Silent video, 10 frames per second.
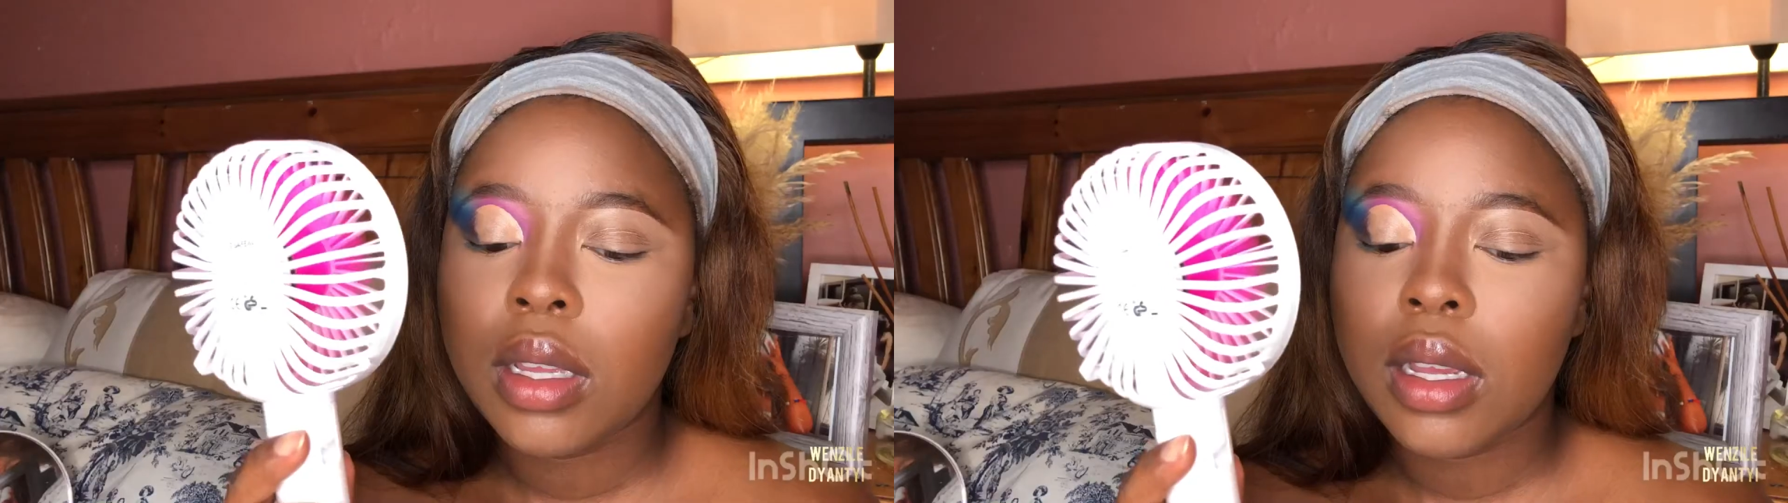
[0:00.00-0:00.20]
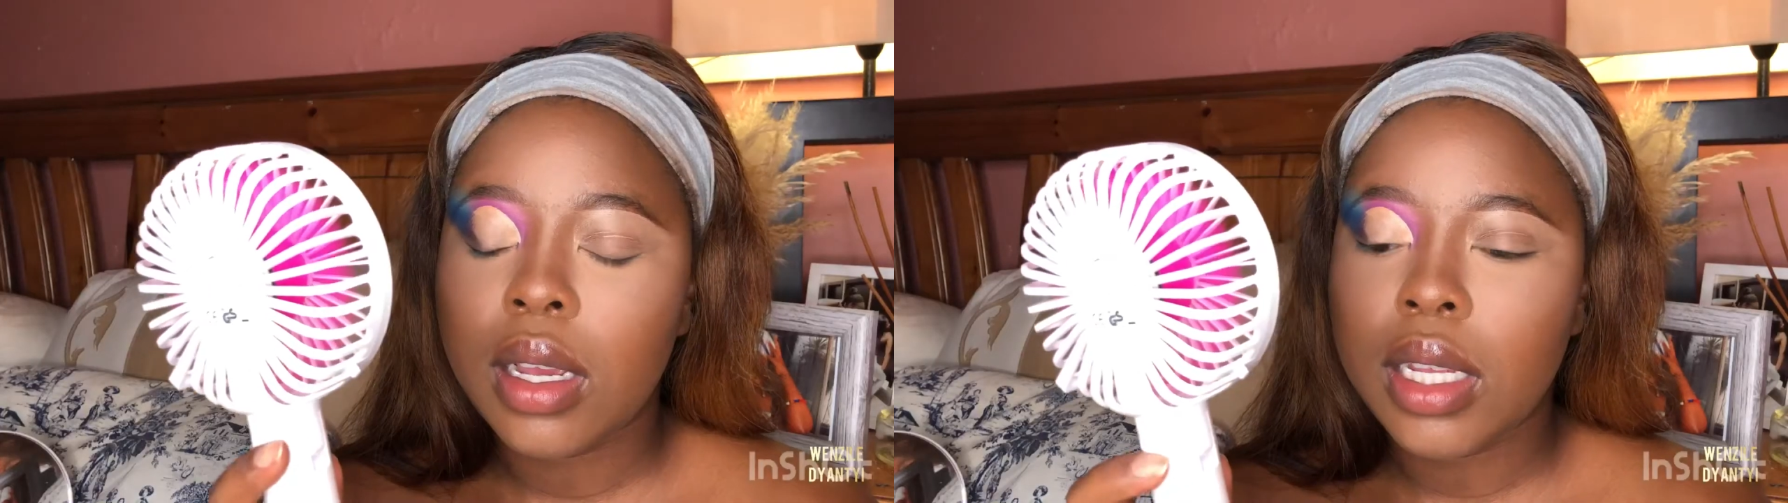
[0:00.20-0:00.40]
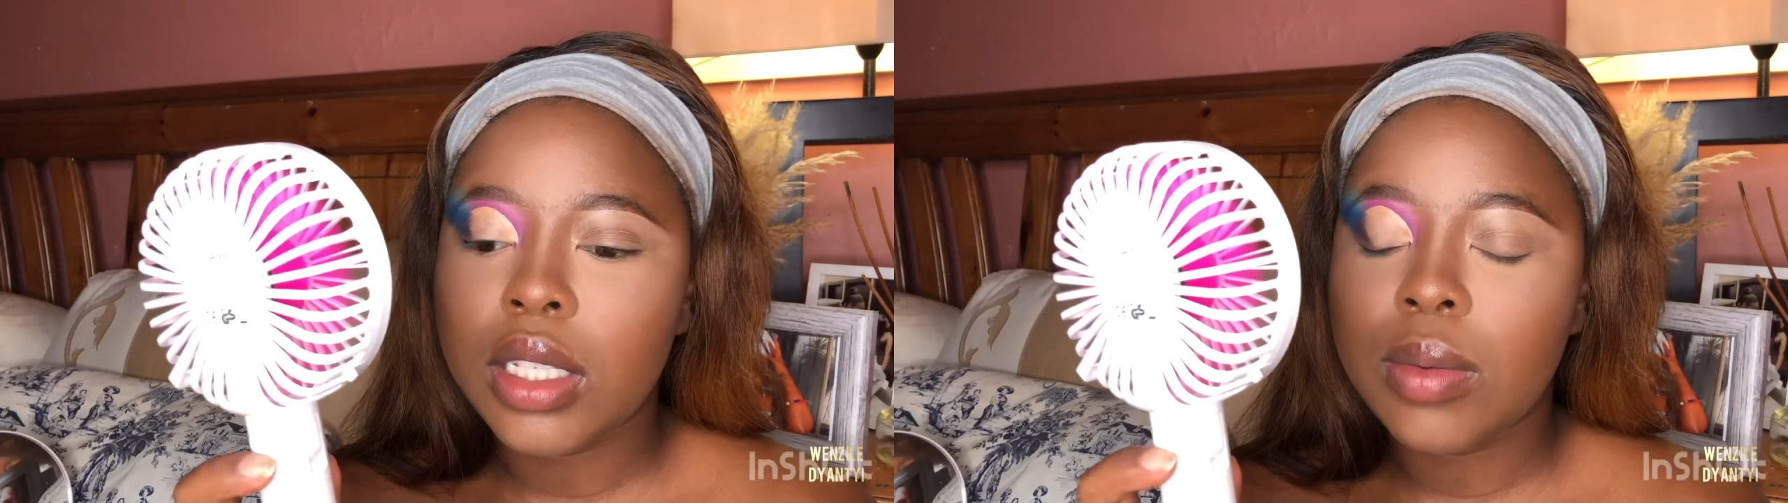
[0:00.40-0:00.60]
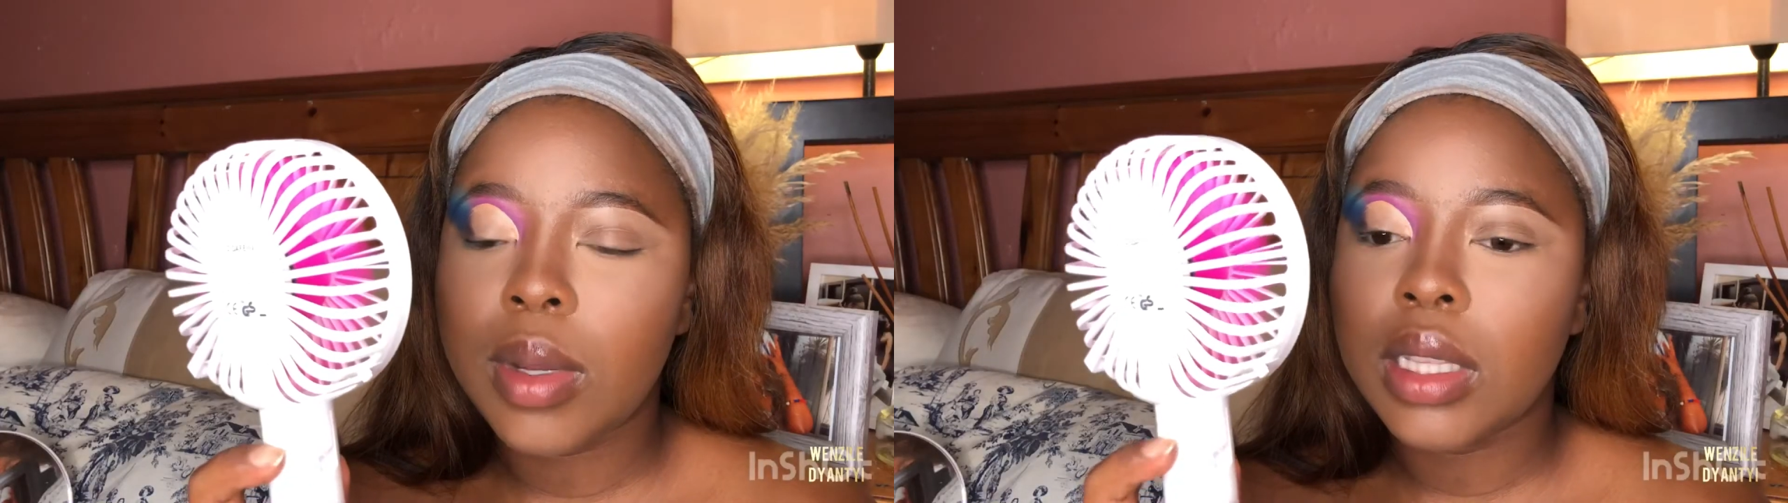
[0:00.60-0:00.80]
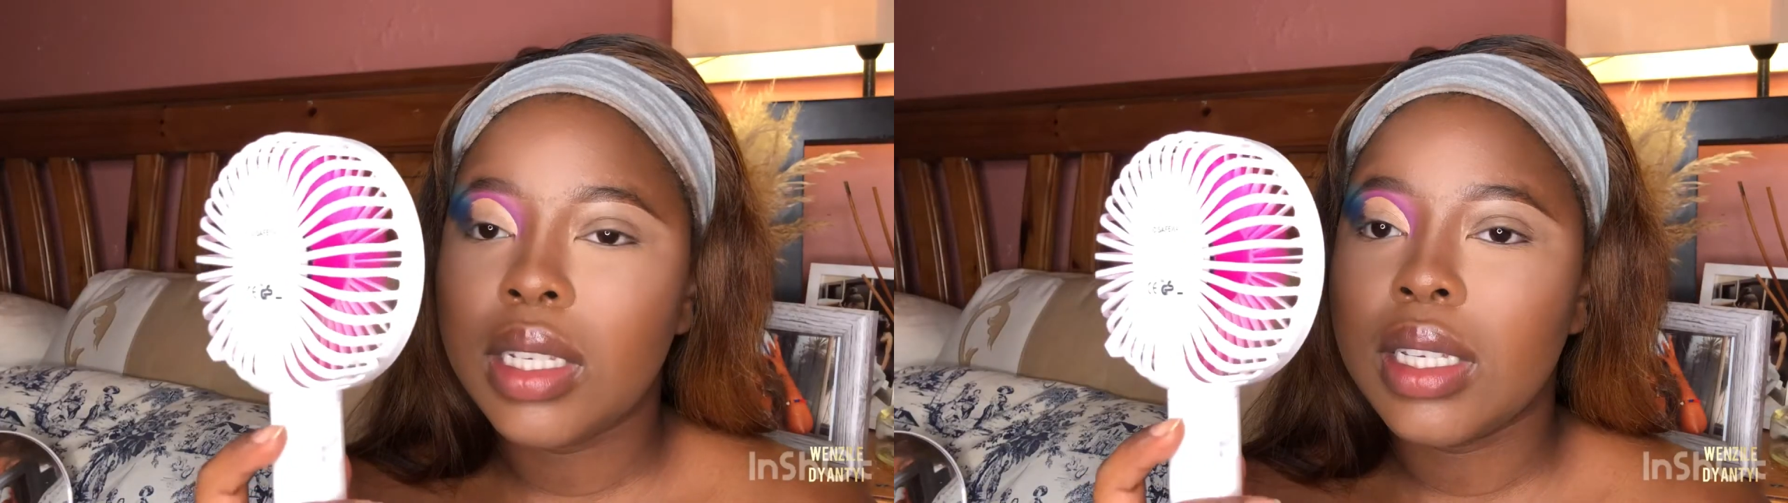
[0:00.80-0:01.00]
I just
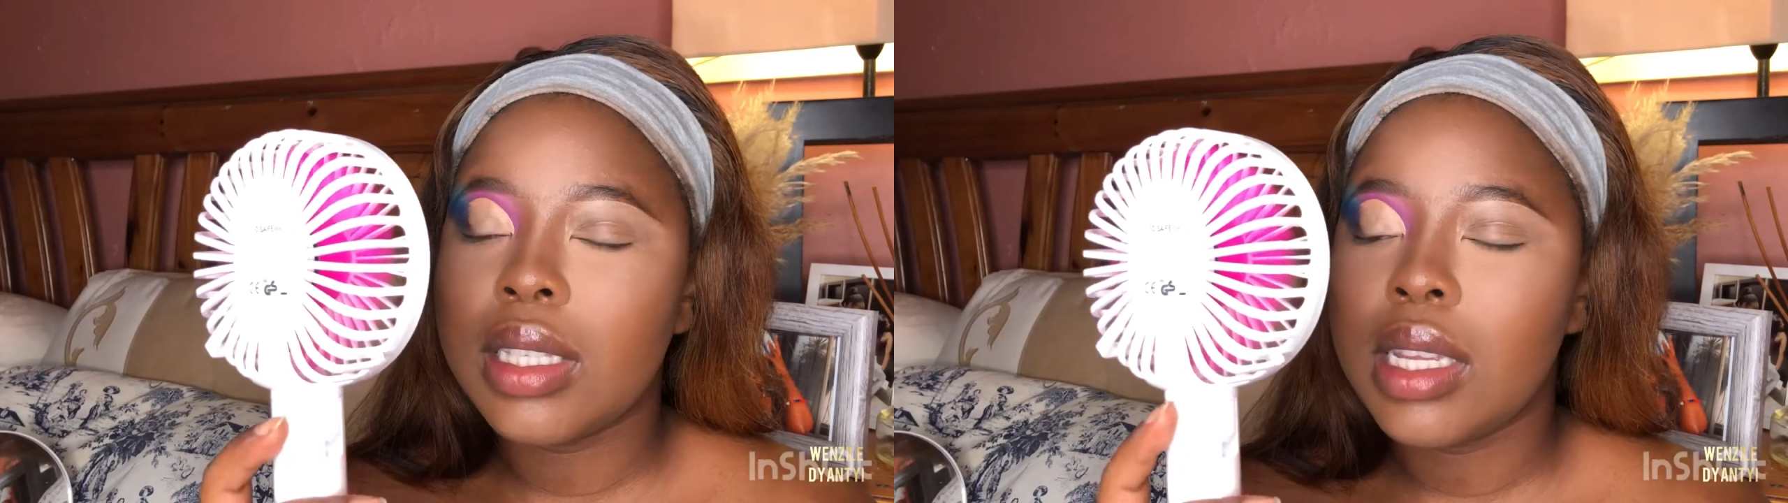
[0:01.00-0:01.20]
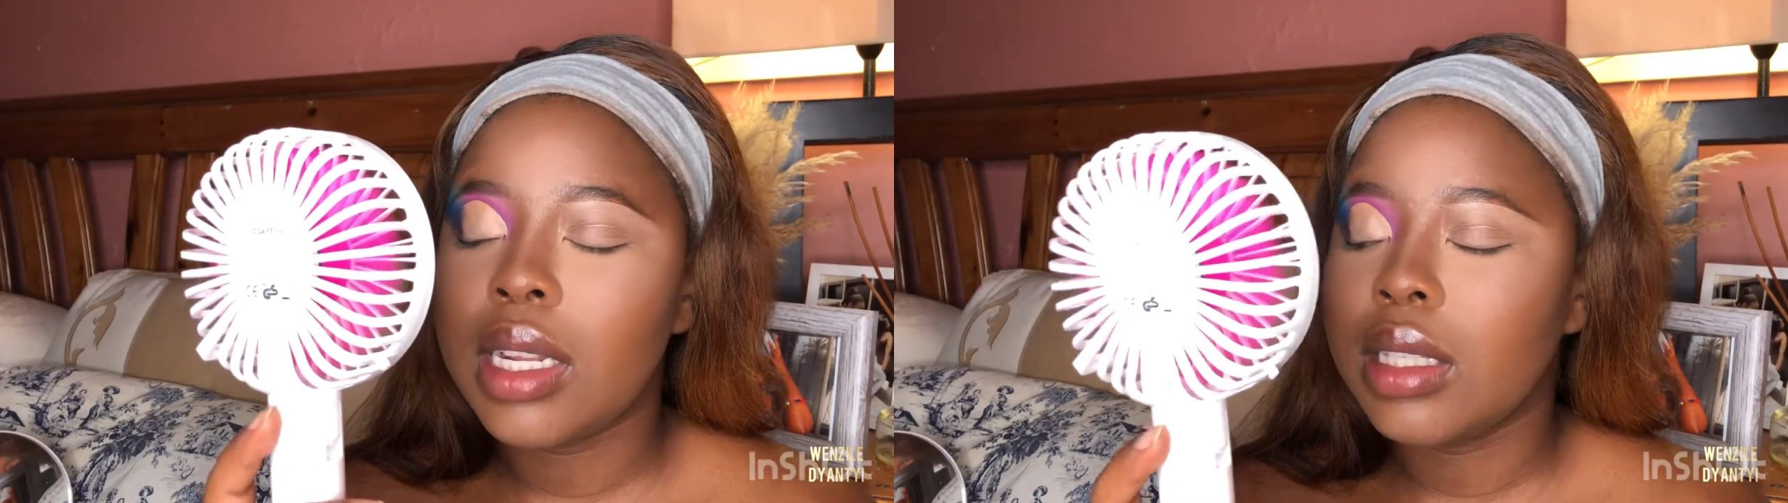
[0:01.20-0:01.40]
want the concealer